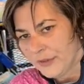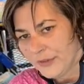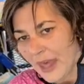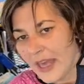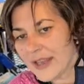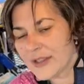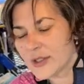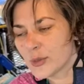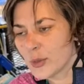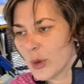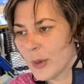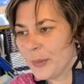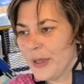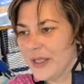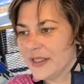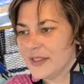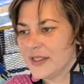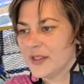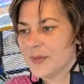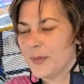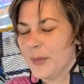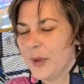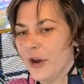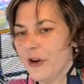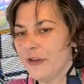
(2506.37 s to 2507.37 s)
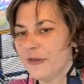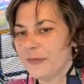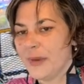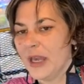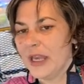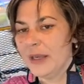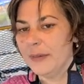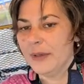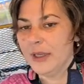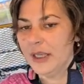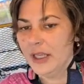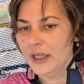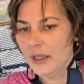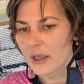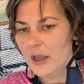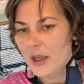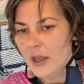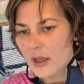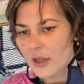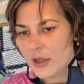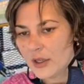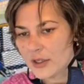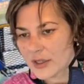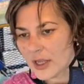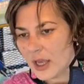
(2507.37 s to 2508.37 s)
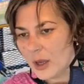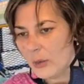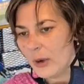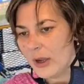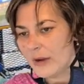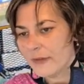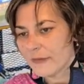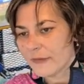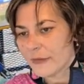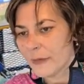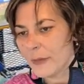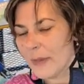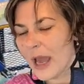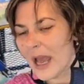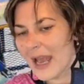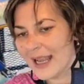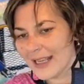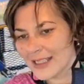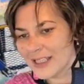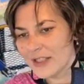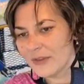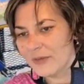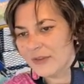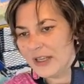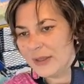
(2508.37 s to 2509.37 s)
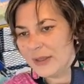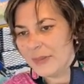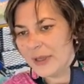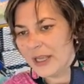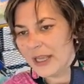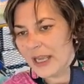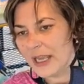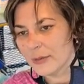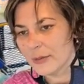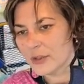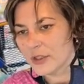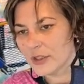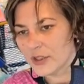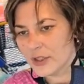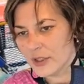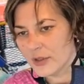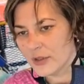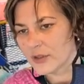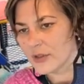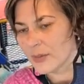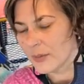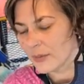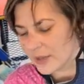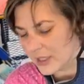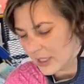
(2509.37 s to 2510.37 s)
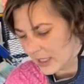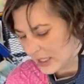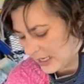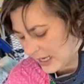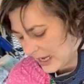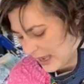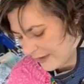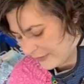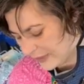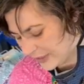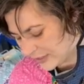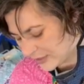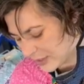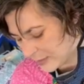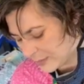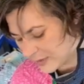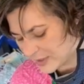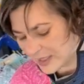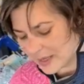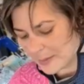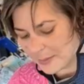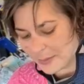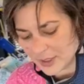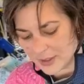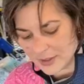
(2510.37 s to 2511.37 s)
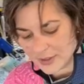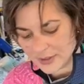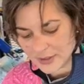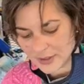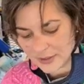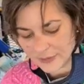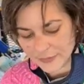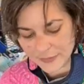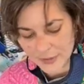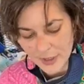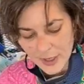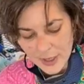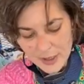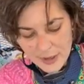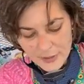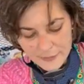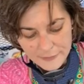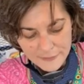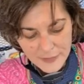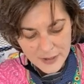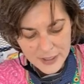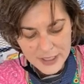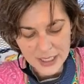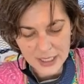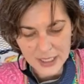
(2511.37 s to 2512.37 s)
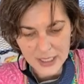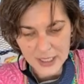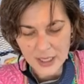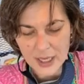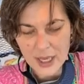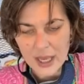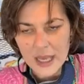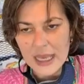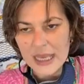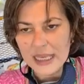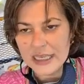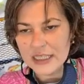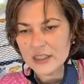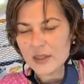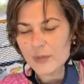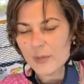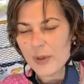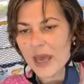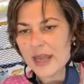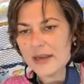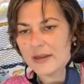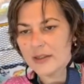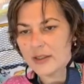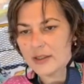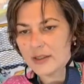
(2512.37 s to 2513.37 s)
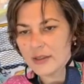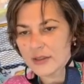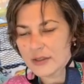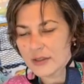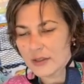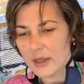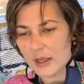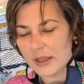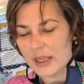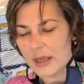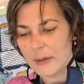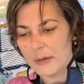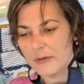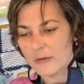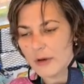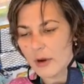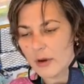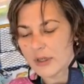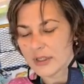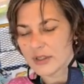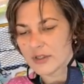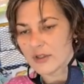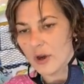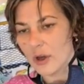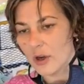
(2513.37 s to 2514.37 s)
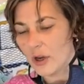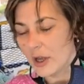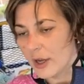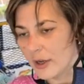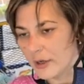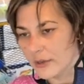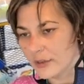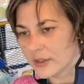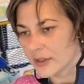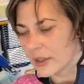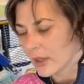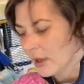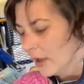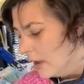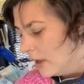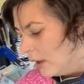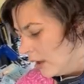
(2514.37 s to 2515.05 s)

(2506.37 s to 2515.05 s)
That's what pisses me off, baby. Because I went from actively being able to do something and having some semblance of fucking independence. Don't get me wrong, it's not loads.